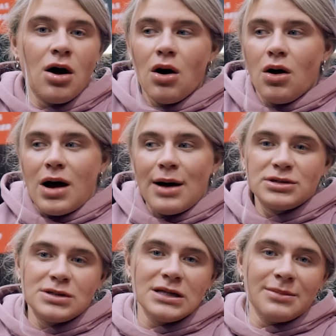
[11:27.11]
or I
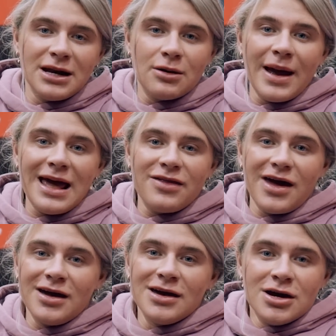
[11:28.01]
was doing them in a way
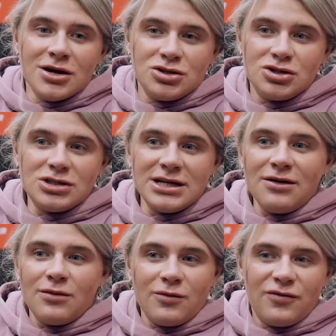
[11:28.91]
that just
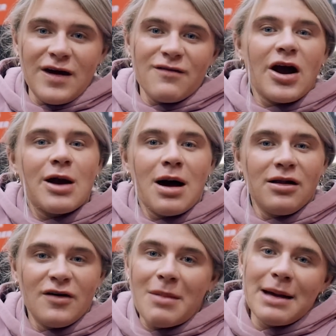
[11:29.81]
didn't fit very
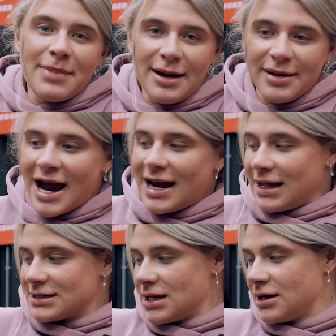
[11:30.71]
well for my
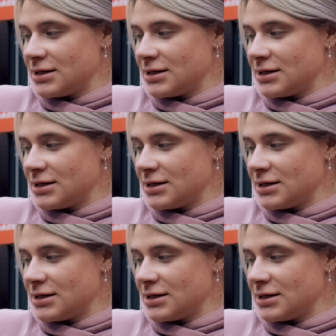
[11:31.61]
biomechanics.